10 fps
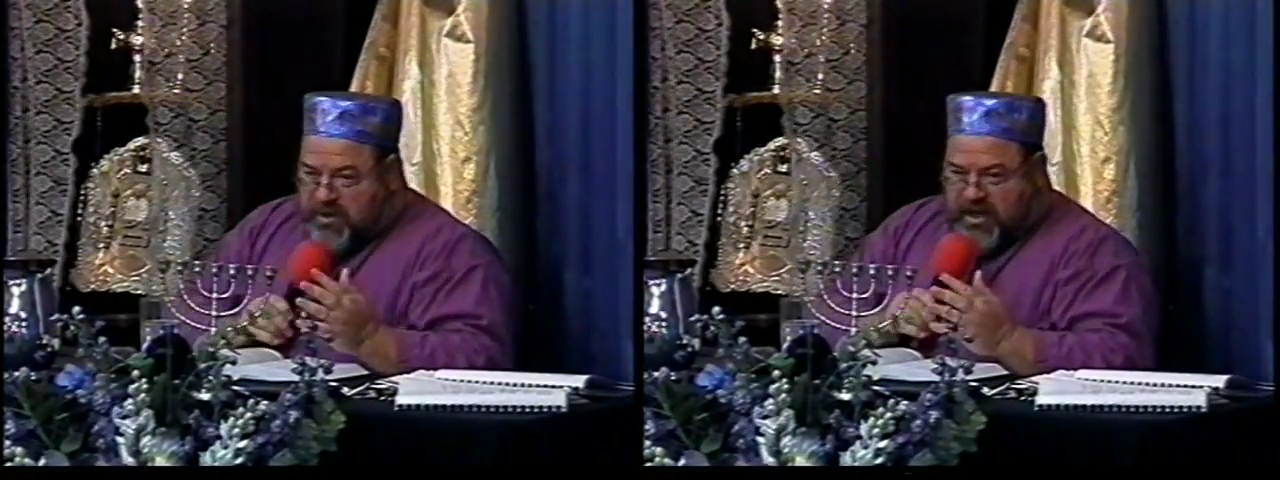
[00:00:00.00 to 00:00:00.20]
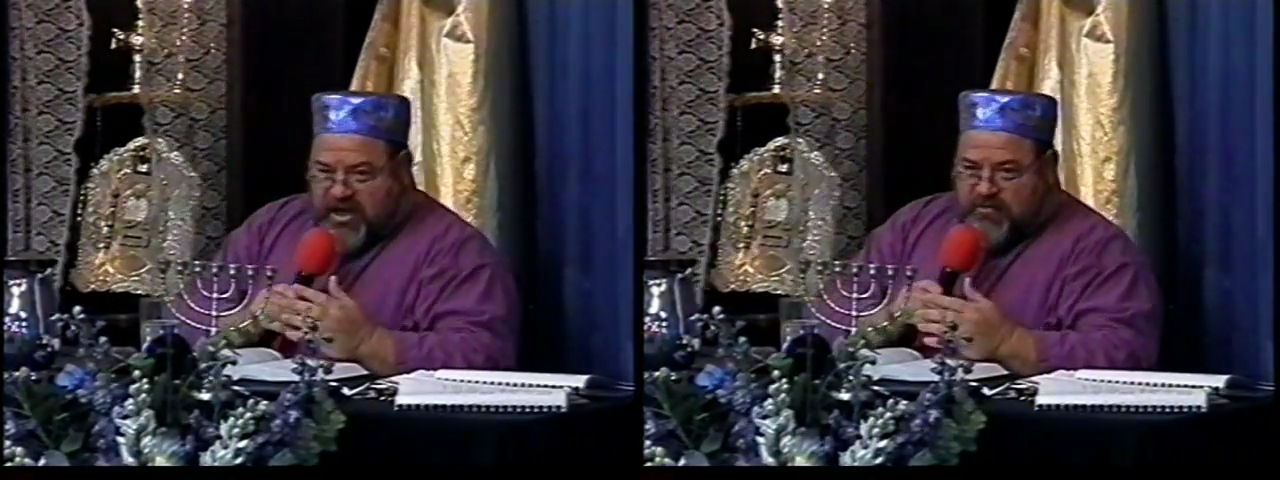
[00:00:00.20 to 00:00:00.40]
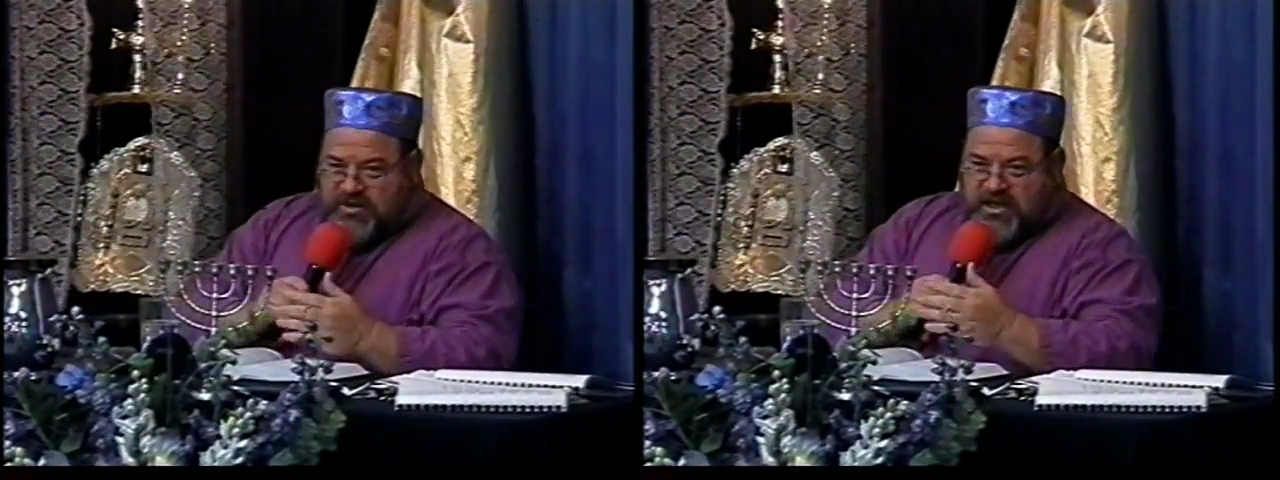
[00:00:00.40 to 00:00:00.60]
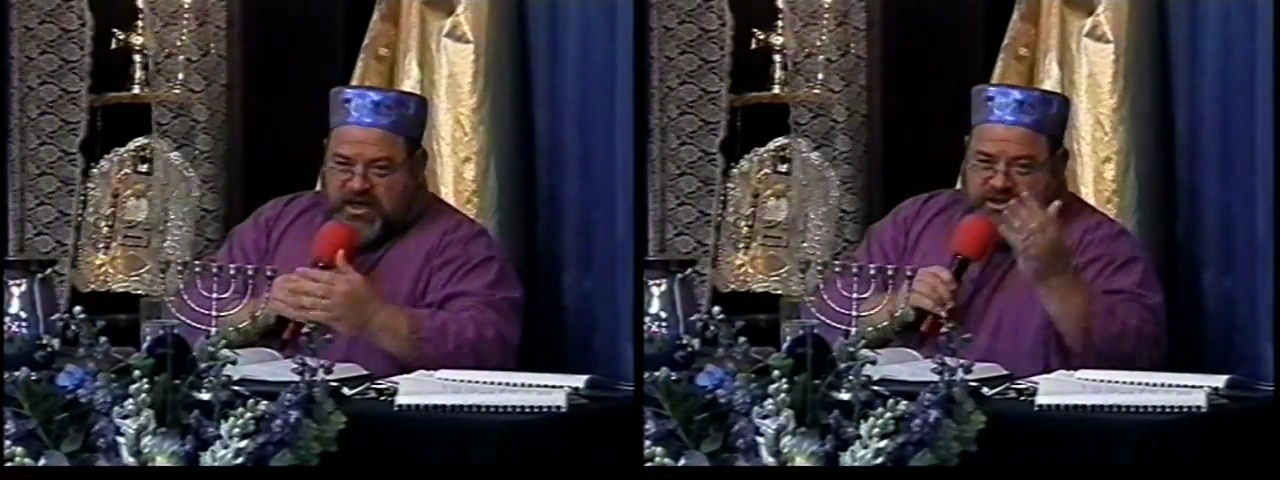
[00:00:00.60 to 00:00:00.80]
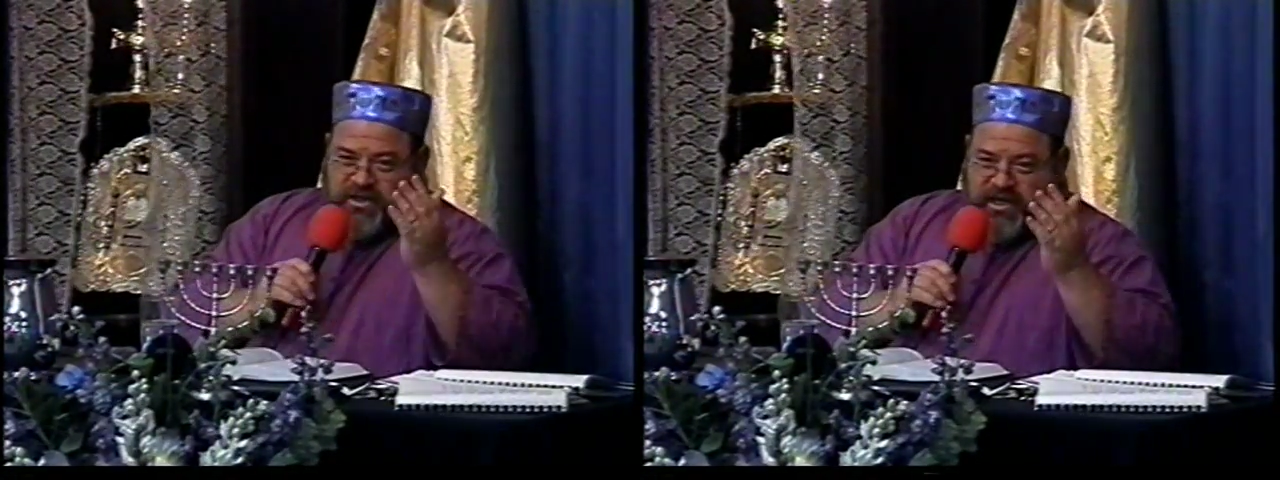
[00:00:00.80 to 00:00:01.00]
me here with the
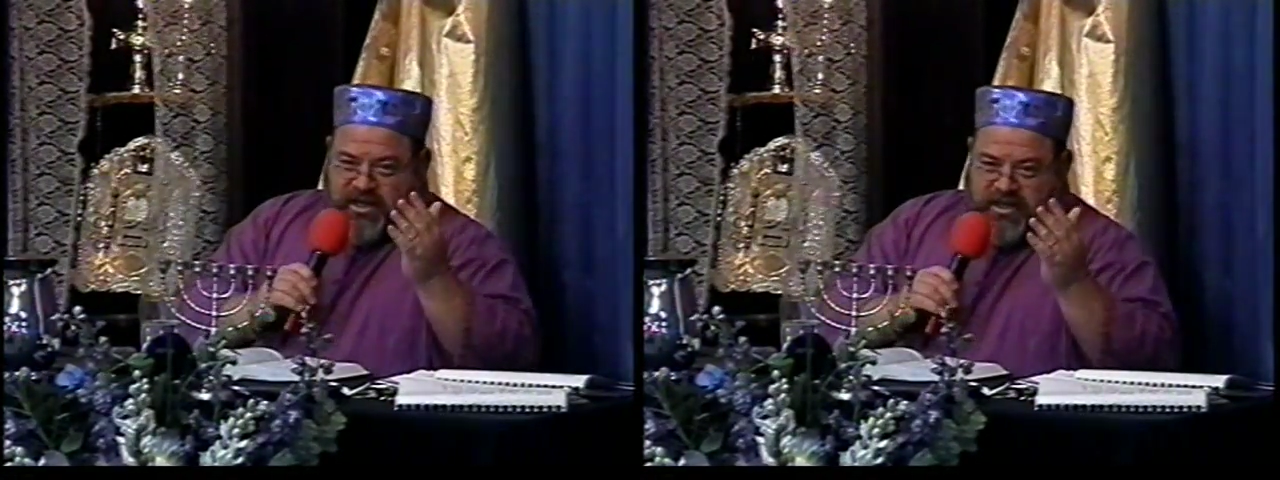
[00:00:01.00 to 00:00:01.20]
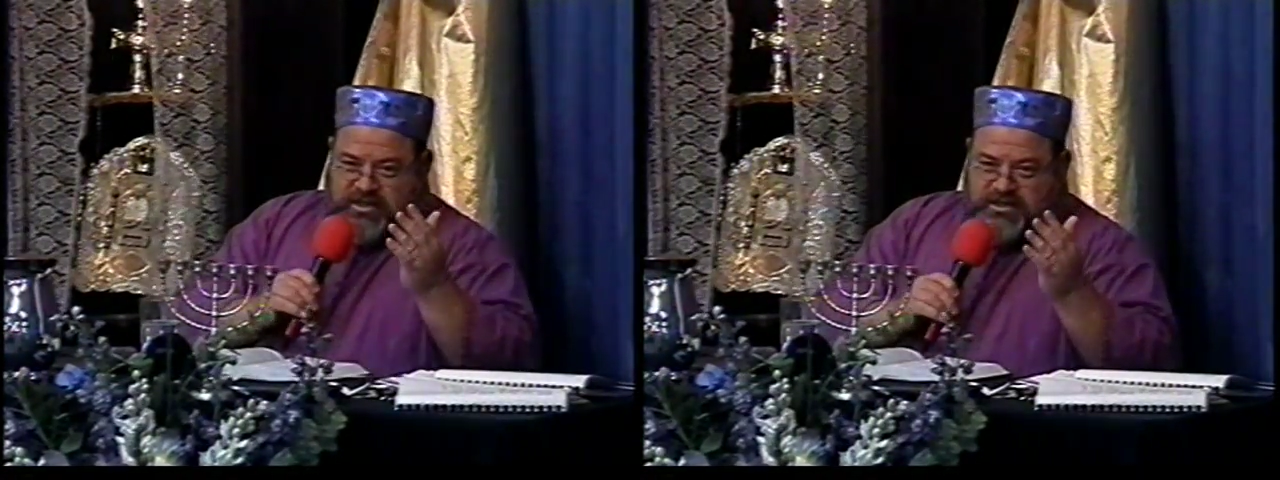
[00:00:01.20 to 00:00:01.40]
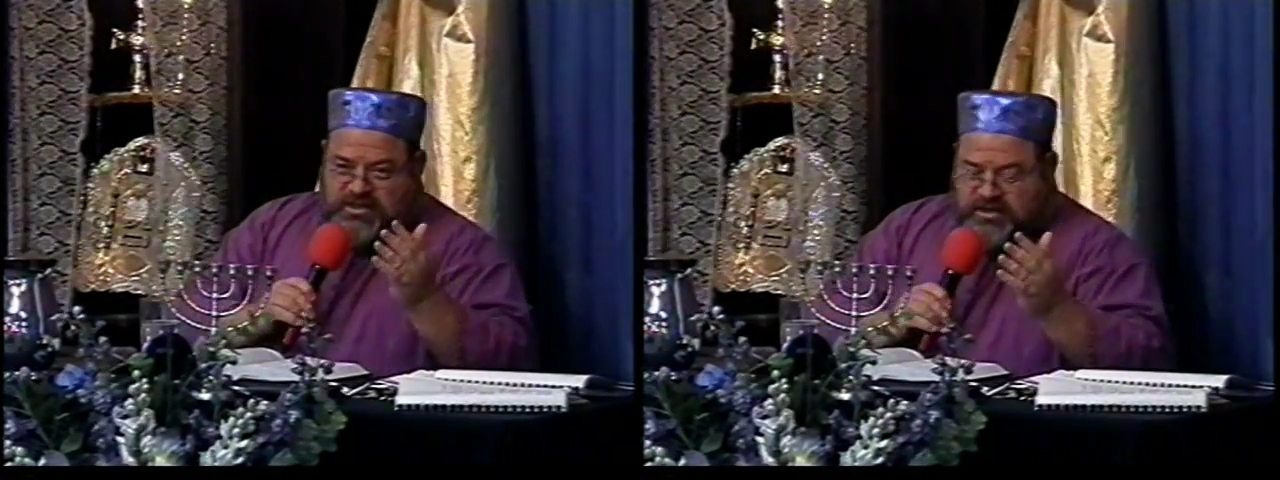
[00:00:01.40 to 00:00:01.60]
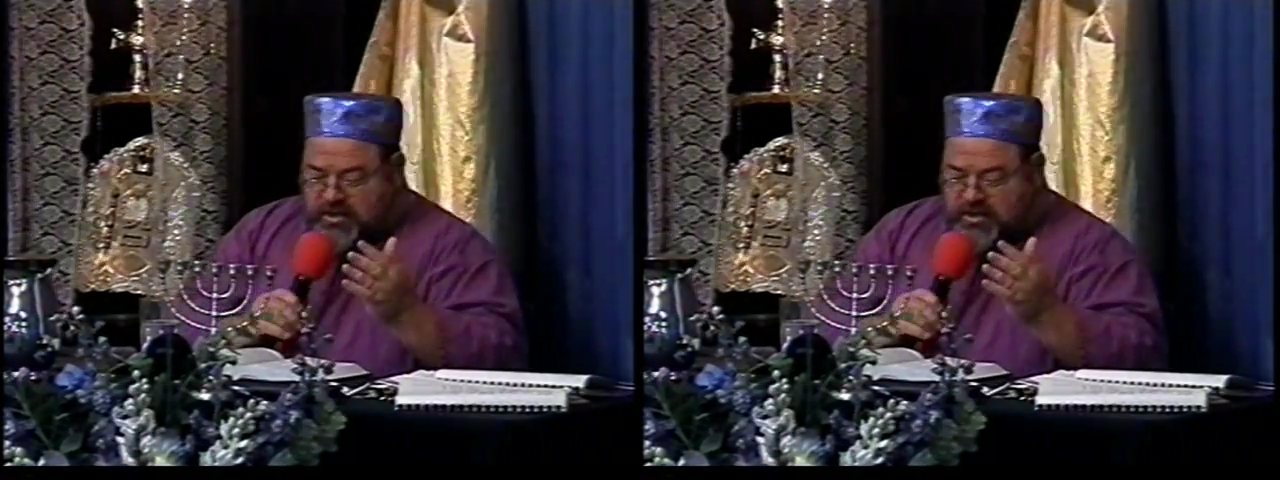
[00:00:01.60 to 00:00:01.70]
Israelites.